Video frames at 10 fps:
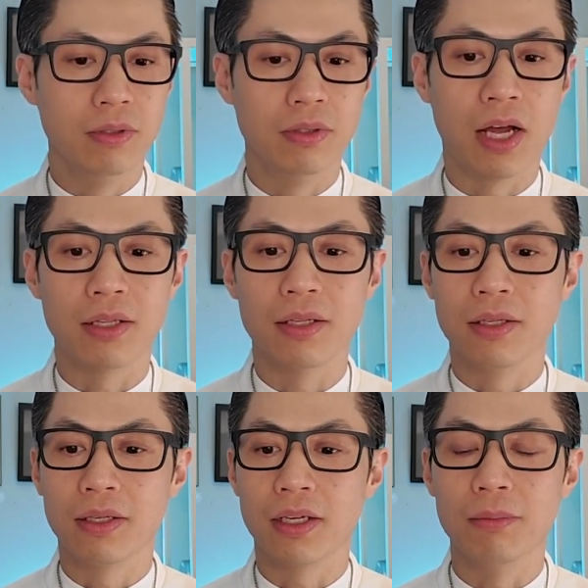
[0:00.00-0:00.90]
that
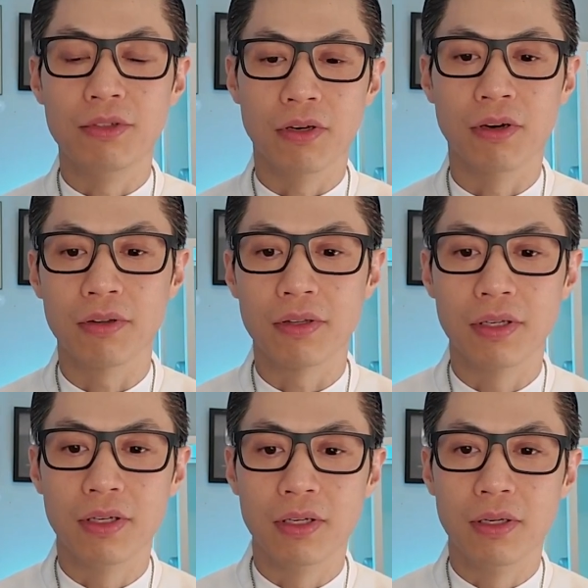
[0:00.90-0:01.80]
come to Earth,
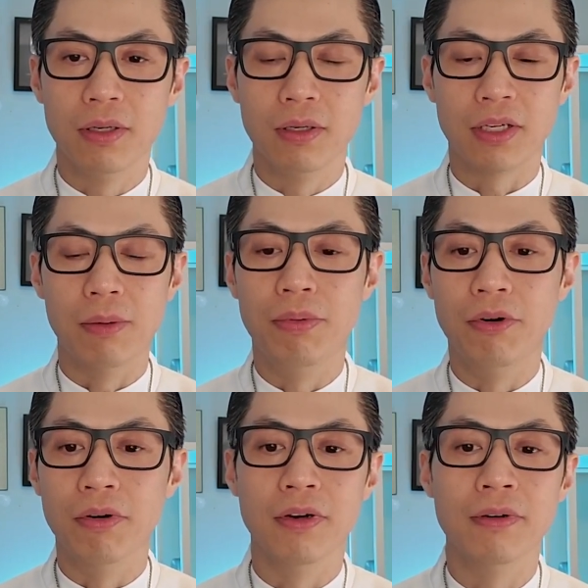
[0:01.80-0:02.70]
get
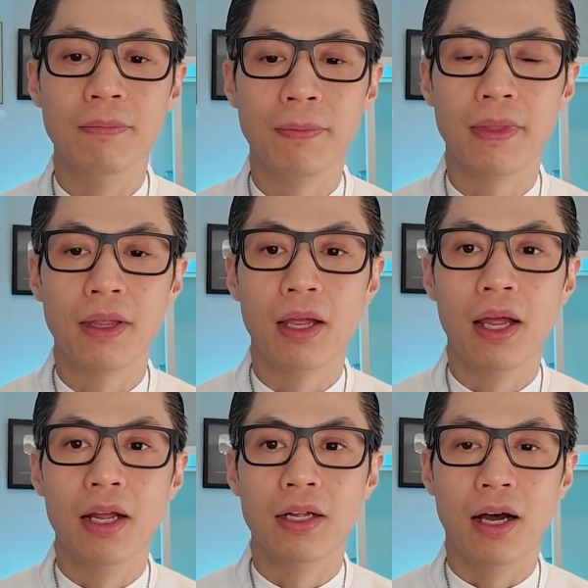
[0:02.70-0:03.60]
born,
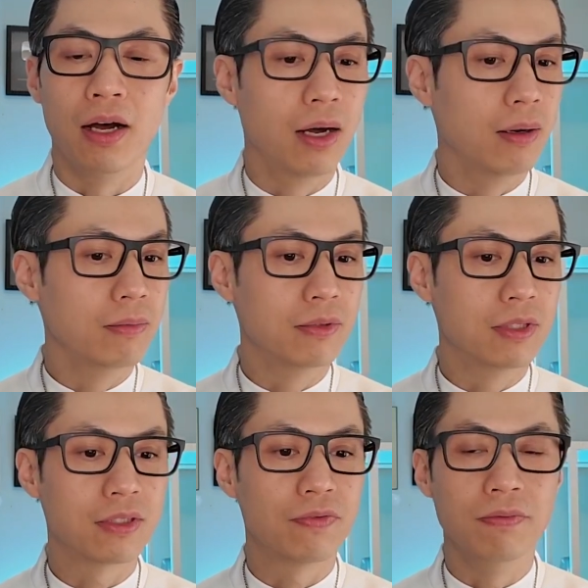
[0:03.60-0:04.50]

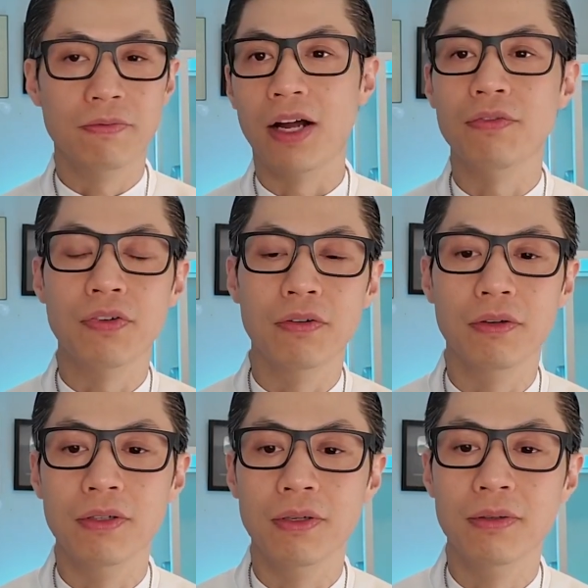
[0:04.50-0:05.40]
just find food,